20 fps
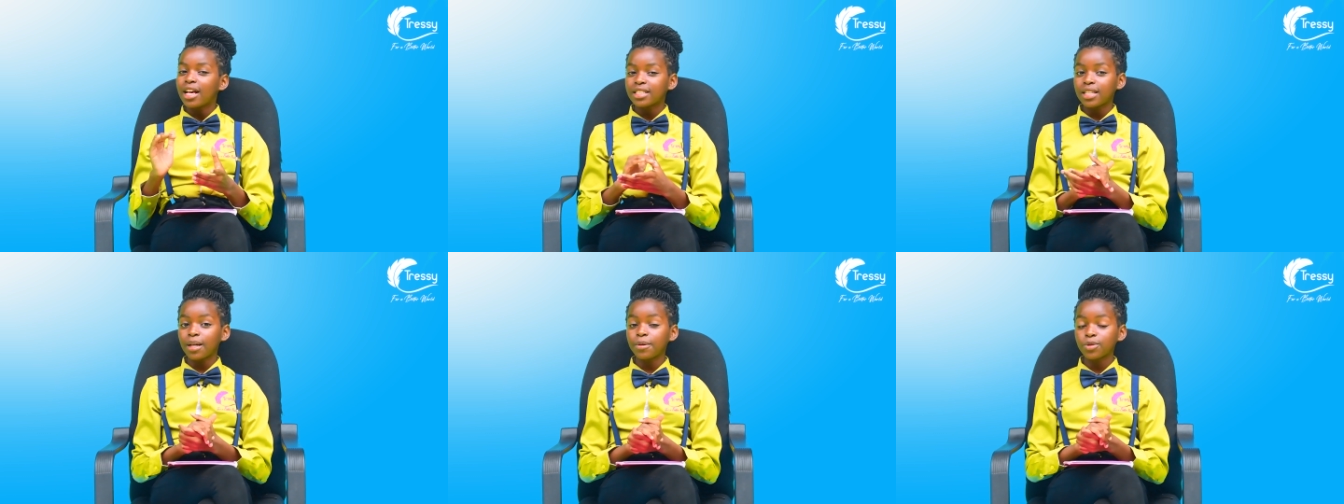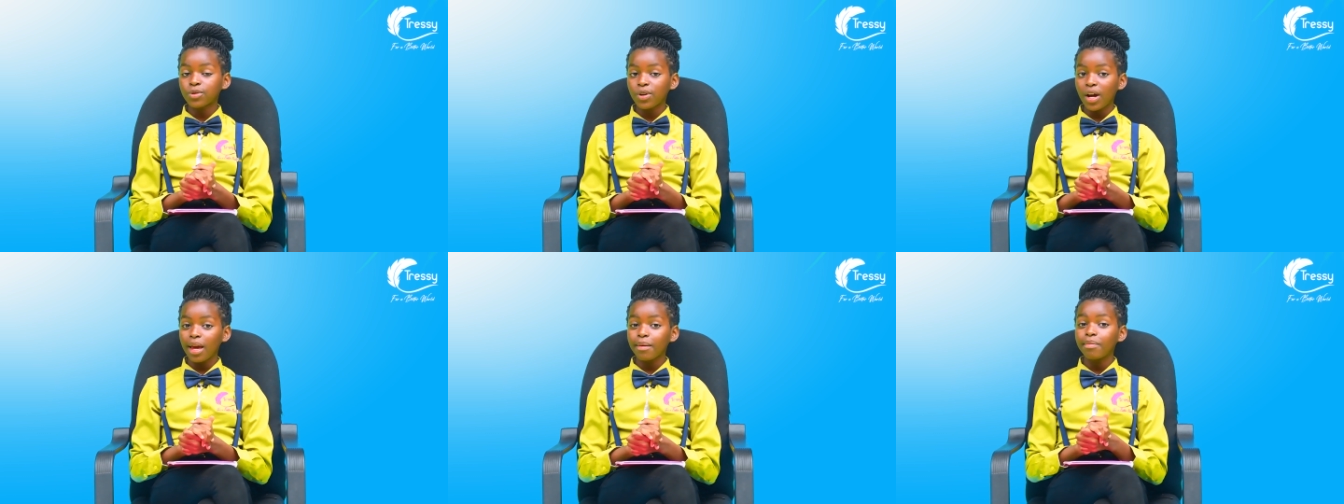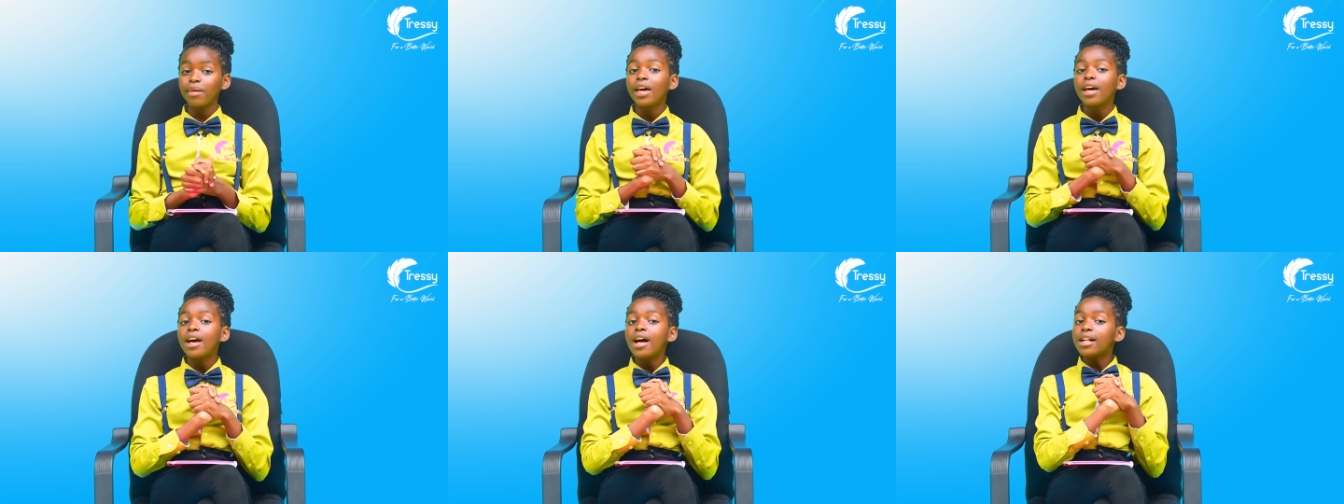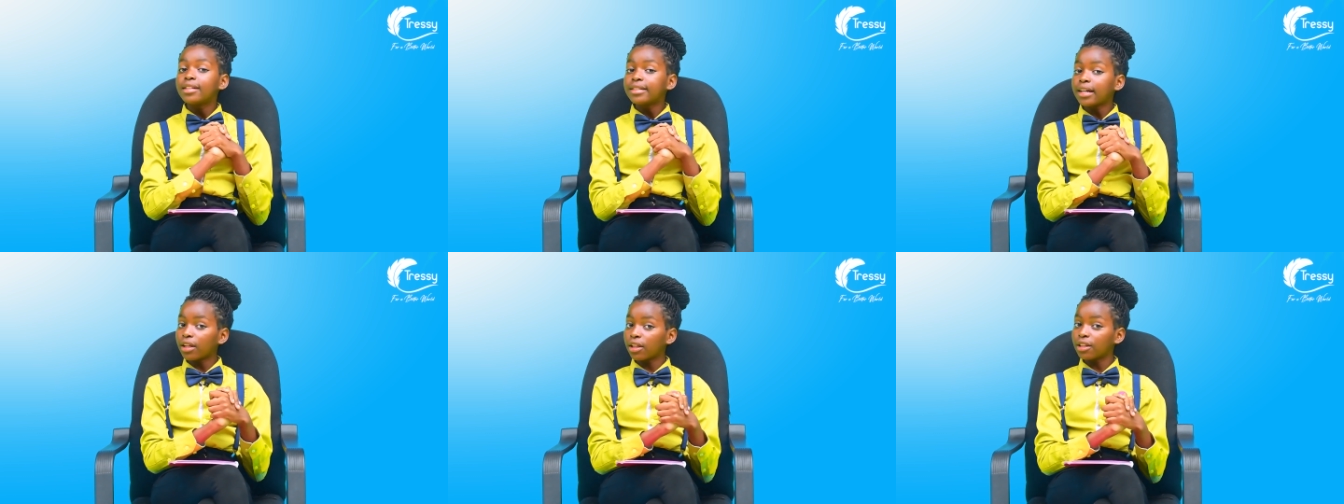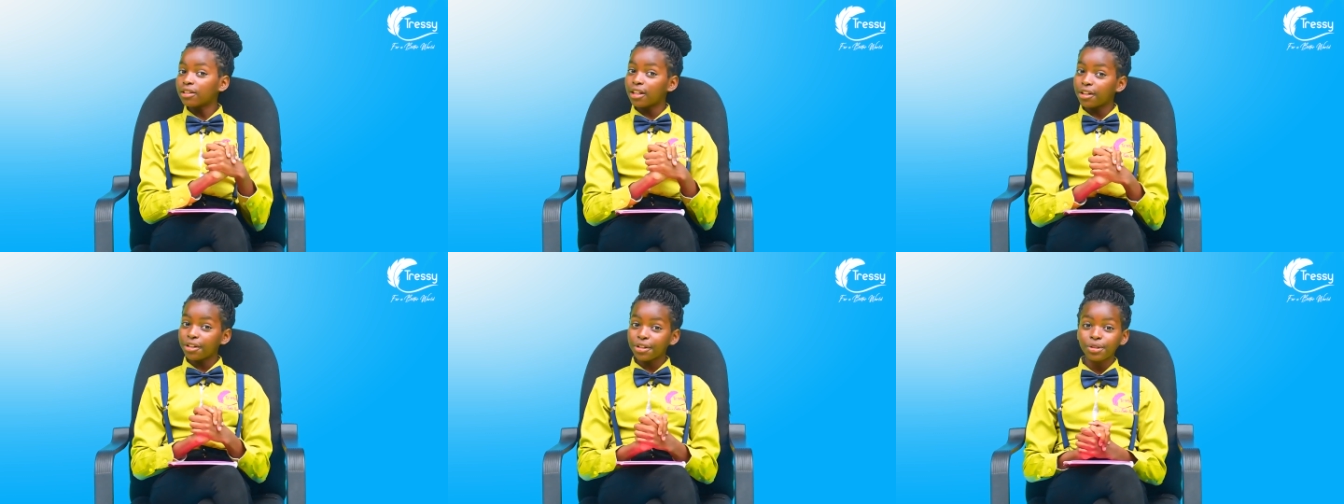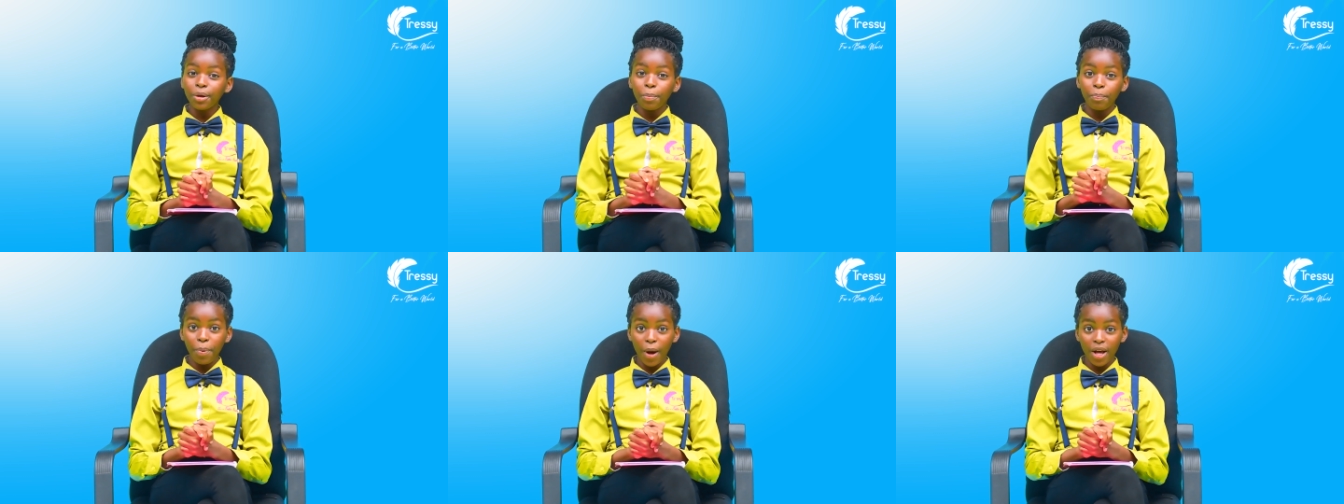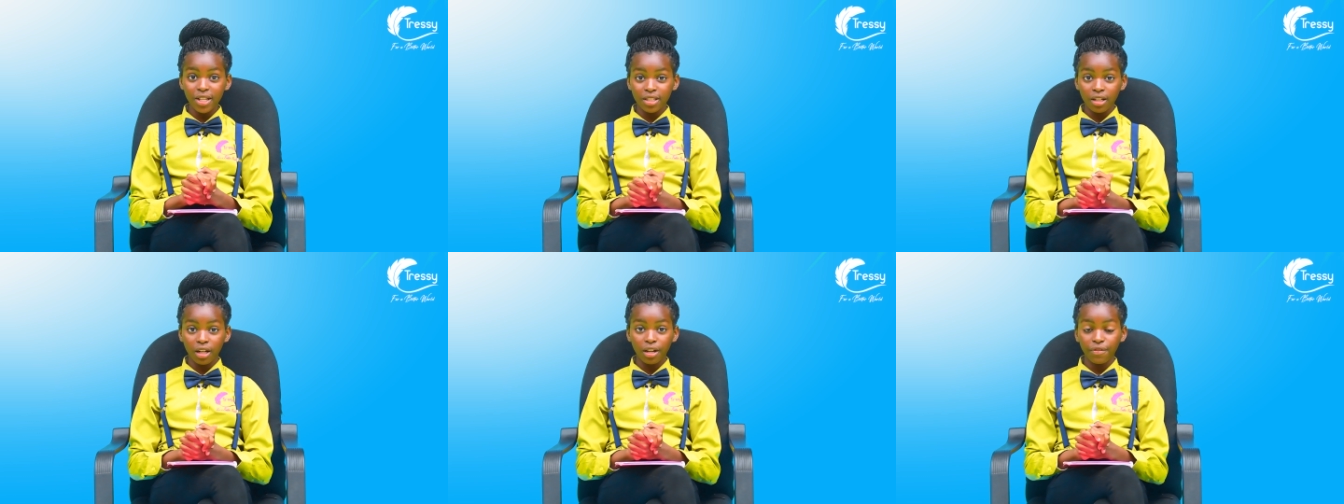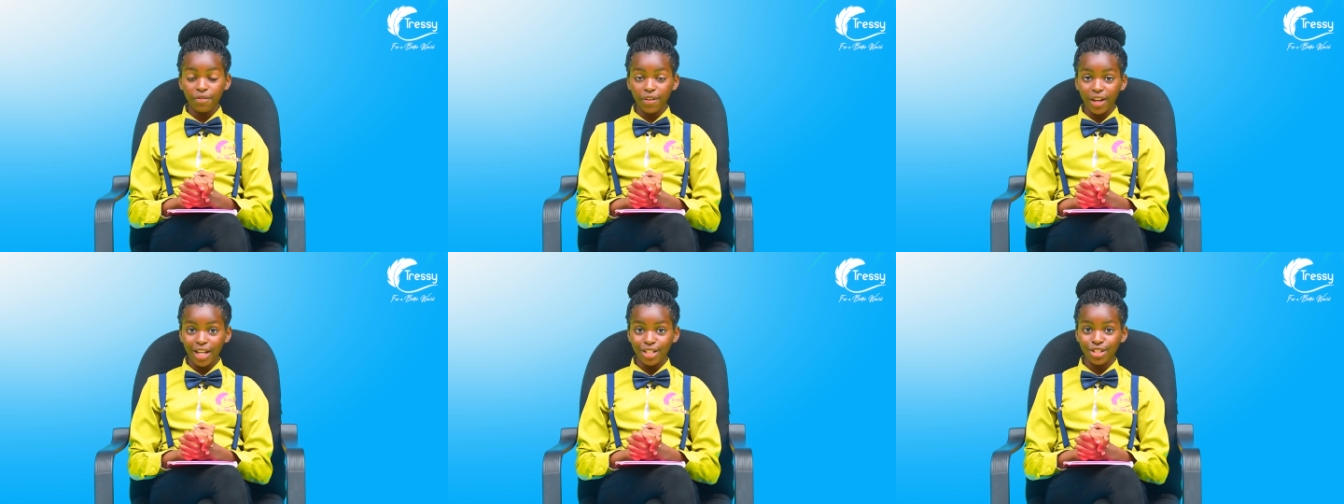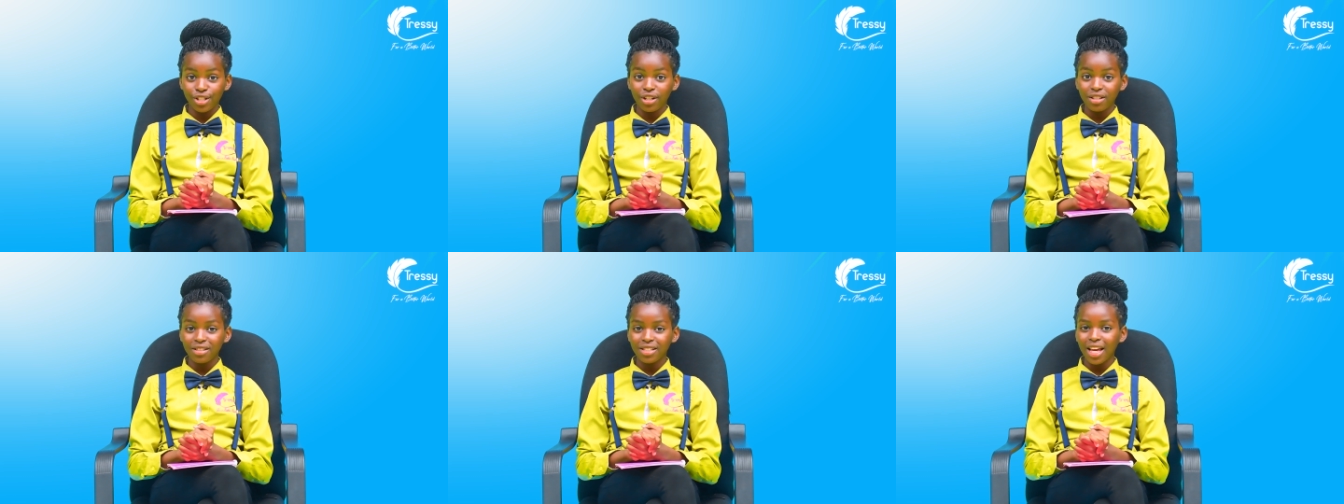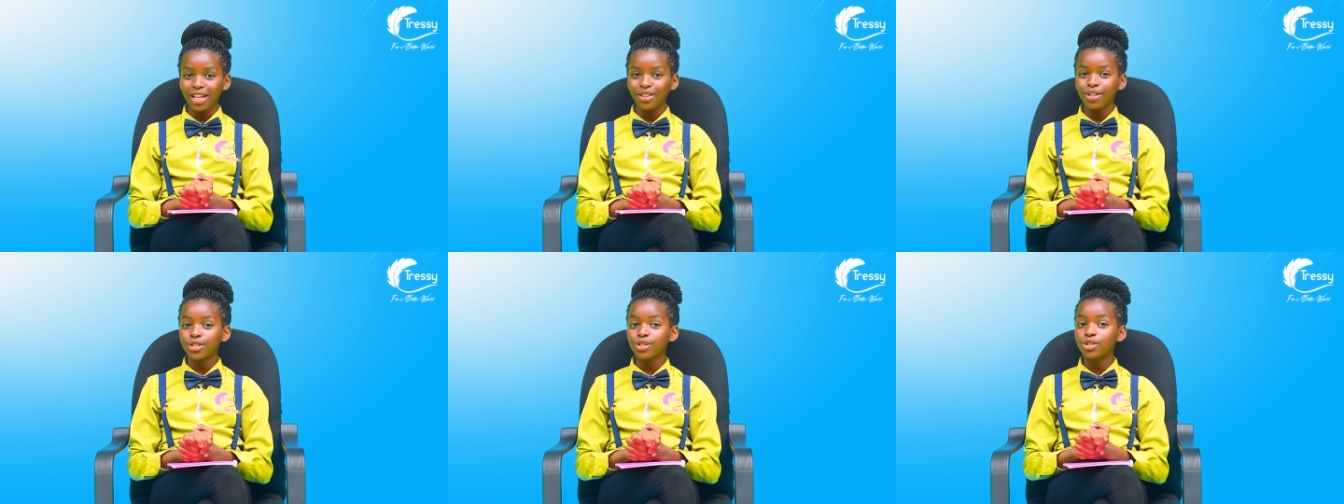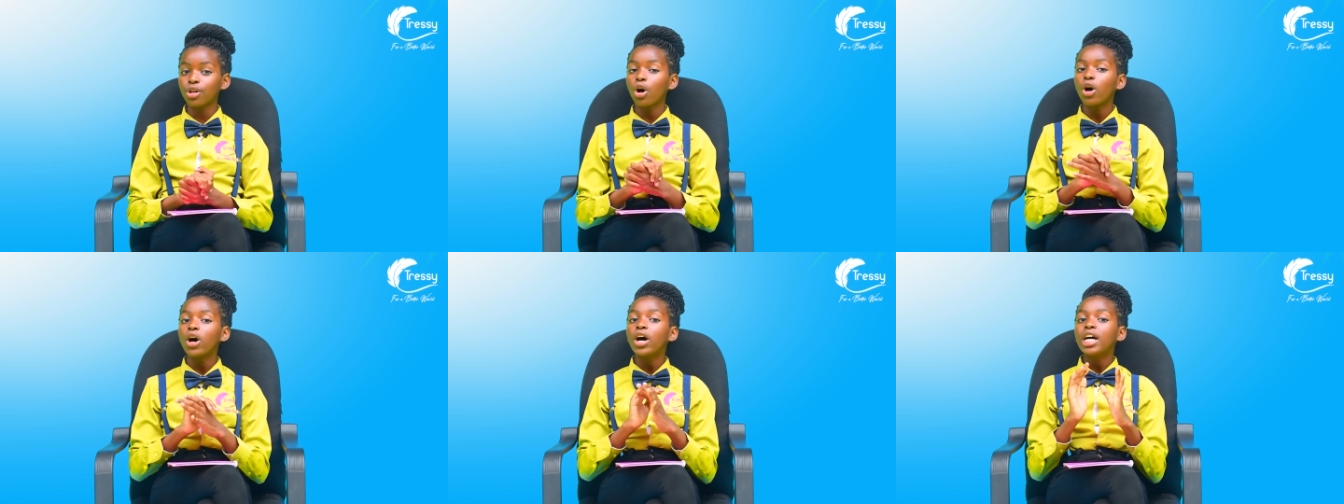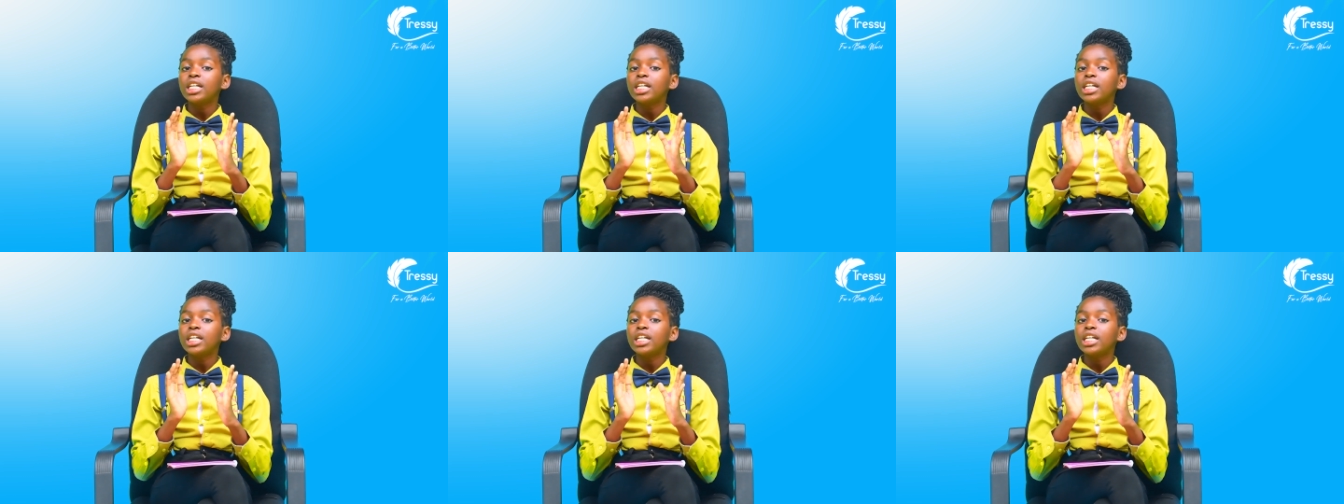subscribe Turn on the little post notifications and also